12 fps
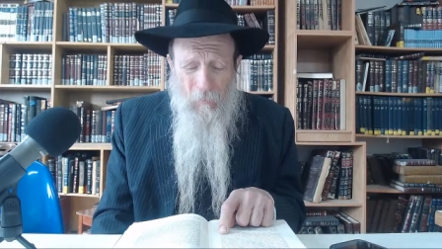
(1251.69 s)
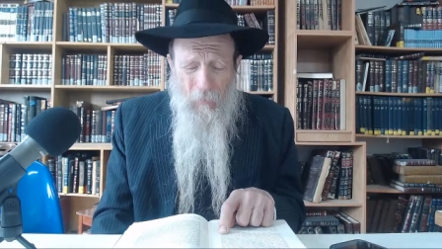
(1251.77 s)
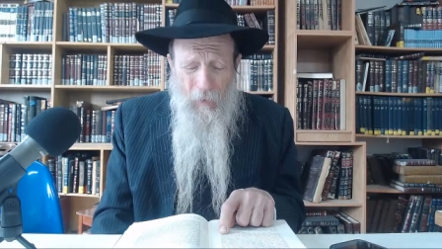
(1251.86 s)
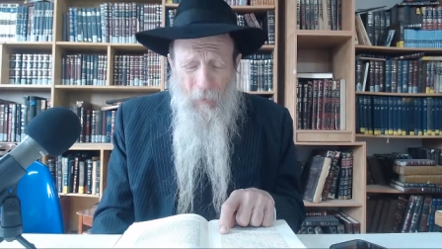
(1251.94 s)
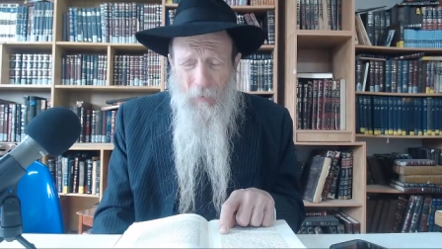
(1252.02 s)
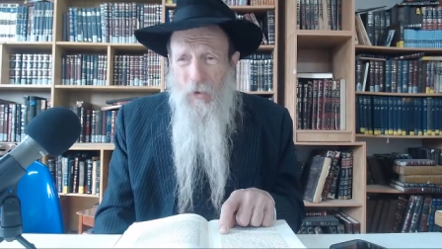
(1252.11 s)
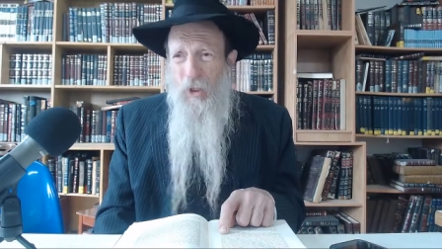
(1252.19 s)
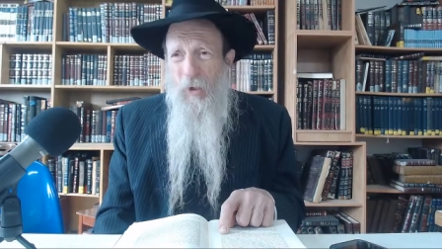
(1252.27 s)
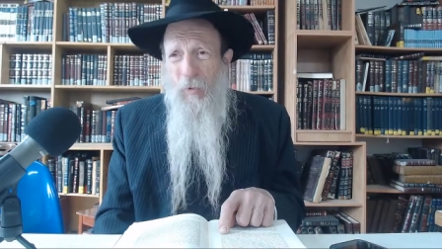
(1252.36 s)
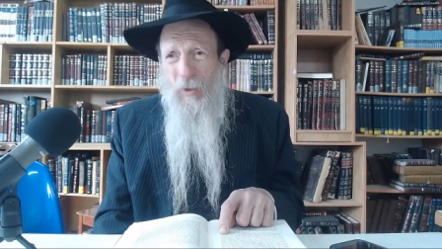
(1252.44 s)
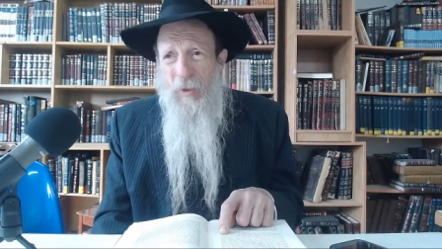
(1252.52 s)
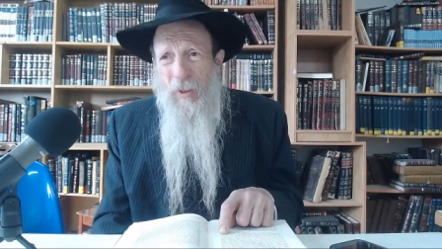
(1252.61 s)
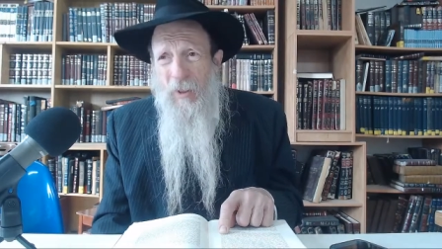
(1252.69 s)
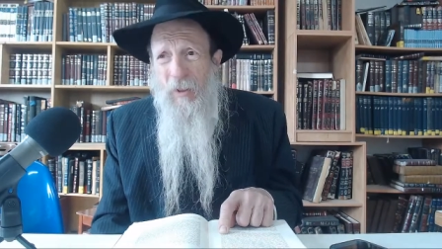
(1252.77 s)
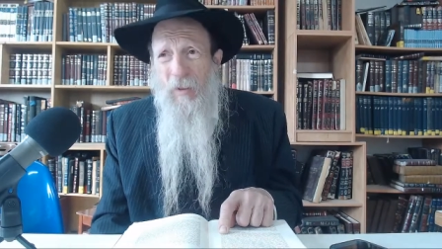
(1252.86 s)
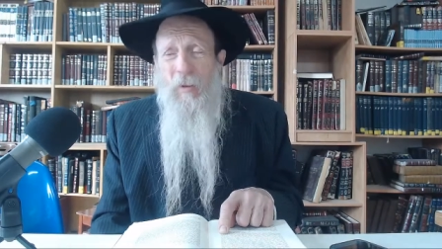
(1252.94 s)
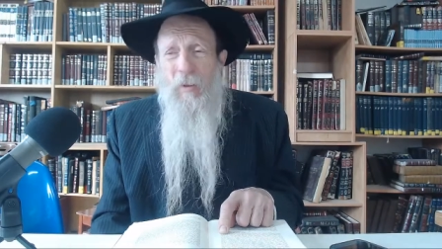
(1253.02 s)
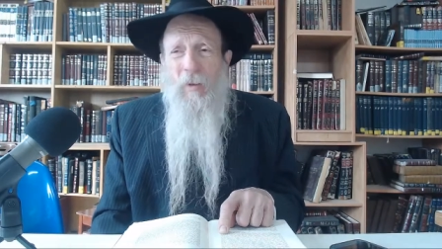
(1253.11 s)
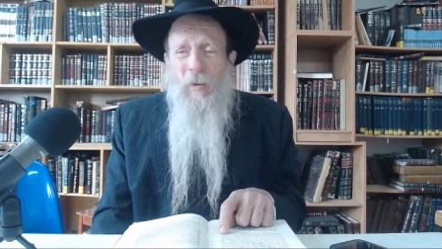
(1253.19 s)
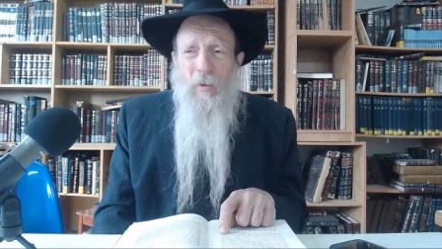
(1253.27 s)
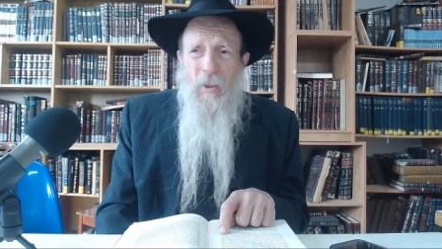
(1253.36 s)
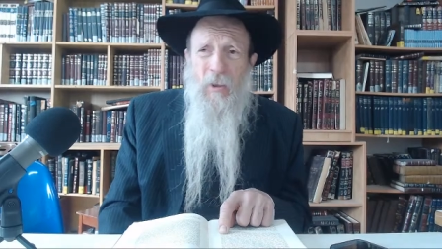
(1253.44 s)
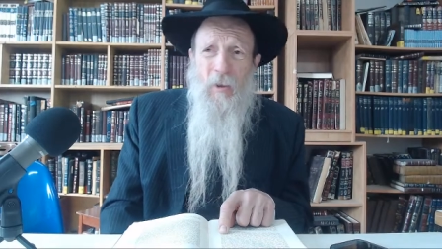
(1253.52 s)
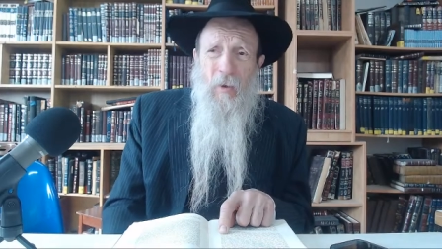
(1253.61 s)
how charity,
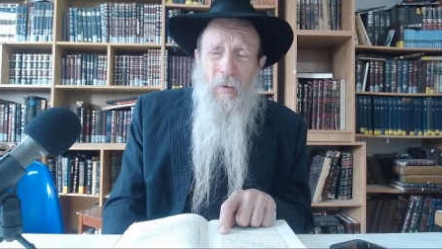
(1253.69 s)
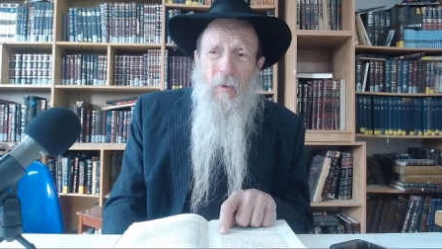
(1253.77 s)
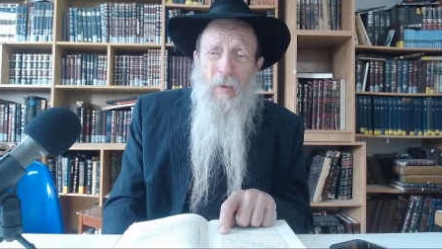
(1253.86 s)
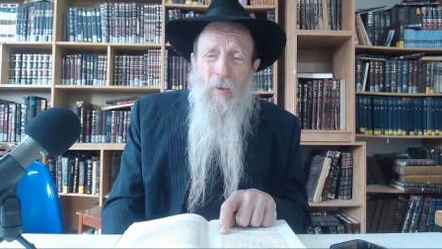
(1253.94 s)
etc.